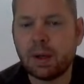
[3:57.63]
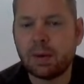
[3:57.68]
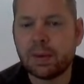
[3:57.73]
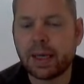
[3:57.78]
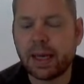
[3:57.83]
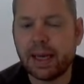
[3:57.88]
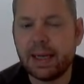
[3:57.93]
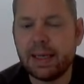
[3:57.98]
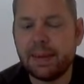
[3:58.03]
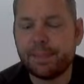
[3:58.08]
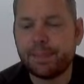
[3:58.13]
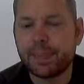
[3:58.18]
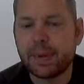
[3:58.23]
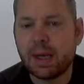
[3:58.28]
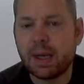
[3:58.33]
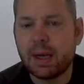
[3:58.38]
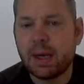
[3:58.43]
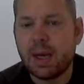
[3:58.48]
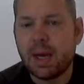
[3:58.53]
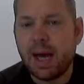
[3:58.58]
Okay.
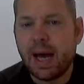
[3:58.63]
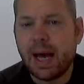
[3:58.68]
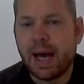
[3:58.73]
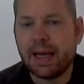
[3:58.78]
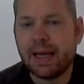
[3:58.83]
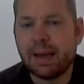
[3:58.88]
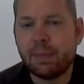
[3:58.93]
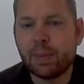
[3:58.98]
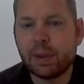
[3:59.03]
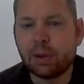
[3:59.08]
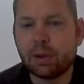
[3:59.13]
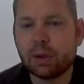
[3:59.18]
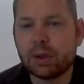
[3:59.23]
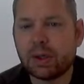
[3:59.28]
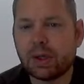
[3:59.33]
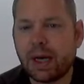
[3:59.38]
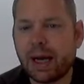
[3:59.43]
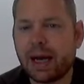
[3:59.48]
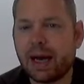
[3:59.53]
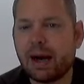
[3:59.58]
And then we
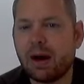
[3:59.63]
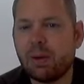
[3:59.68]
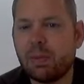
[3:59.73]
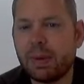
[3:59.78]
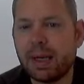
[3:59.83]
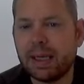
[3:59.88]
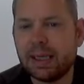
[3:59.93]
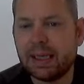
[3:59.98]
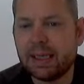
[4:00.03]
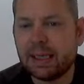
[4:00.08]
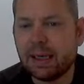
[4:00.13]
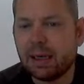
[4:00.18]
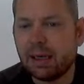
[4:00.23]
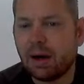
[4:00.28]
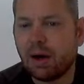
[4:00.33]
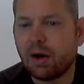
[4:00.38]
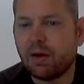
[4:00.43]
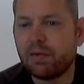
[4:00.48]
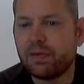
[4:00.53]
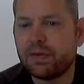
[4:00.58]
look at how many
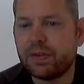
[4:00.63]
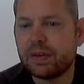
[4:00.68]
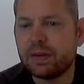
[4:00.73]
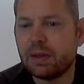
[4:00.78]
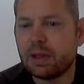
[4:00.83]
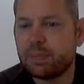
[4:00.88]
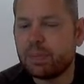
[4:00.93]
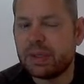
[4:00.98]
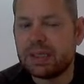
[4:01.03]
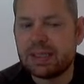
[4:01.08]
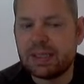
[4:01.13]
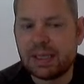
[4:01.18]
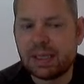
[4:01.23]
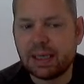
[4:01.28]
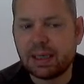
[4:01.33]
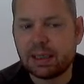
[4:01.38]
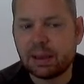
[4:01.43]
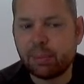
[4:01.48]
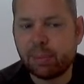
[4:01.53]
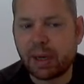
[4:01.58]
of the
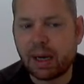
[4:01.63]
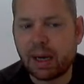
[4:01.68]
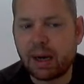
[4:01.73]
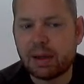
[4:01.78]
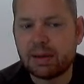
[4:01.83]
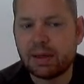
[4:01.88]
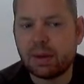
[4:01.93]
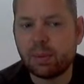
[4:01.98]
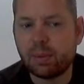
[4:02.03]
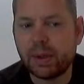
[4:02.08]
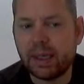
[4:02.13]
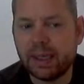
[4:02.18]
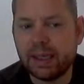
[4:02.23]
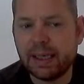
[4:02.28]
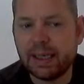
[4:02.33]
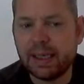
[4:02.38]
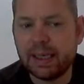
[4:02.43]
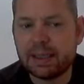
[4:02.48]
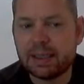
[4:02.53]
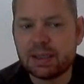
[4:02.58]
particular part that we
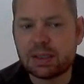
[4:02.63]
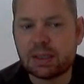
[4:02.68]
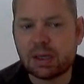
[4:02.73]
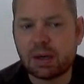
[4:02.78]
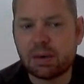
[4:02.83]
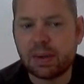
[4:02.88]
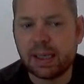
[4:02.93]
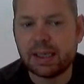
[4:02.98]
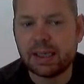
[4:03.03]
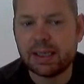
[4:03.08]
need. So